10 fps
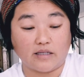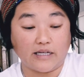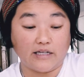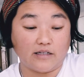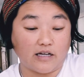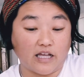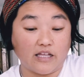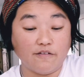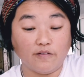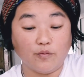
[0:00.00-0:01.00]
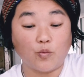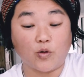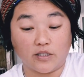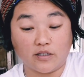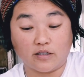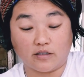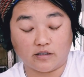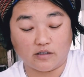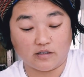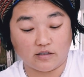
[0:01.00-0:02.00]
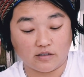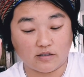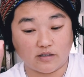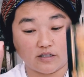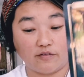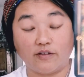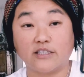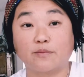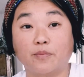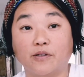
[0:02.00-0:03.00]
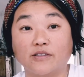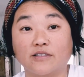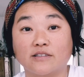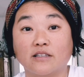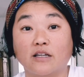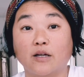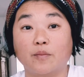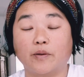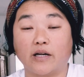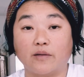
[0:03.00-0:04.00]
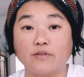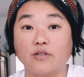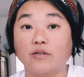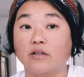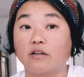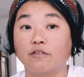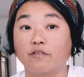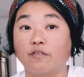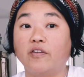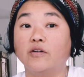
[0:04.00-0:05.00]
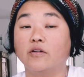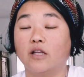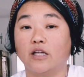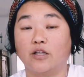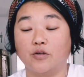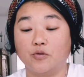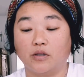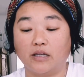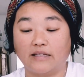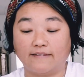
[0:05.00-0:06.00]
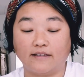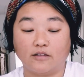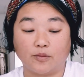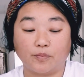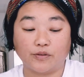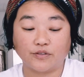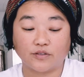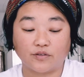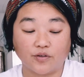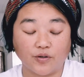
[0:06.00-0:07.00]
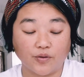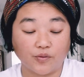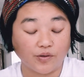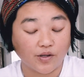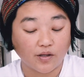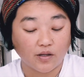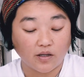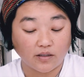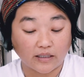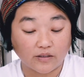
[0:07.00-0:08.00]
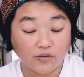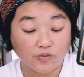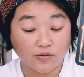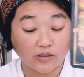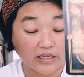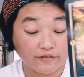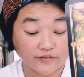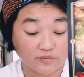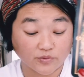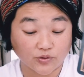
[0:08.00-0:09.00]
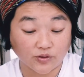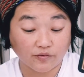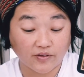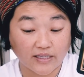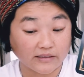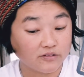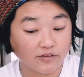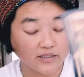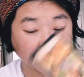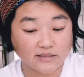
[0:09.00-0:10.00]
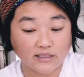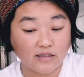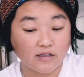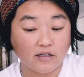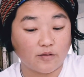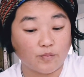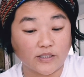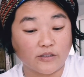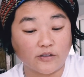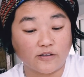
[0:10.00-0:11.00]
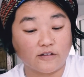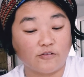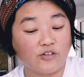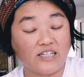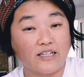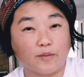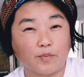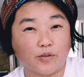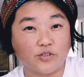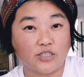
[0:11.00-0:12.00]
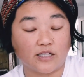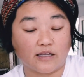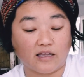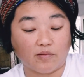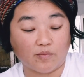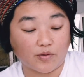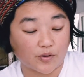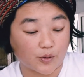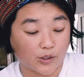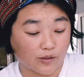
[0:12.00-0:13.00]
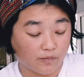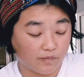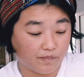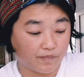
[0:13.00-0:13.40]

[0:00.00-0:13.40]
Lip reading: Yeah, I even wonder if this person, perhaps you even feel like you are letting the other person know that you have some sort of an interest, but you're not really approaching him or her.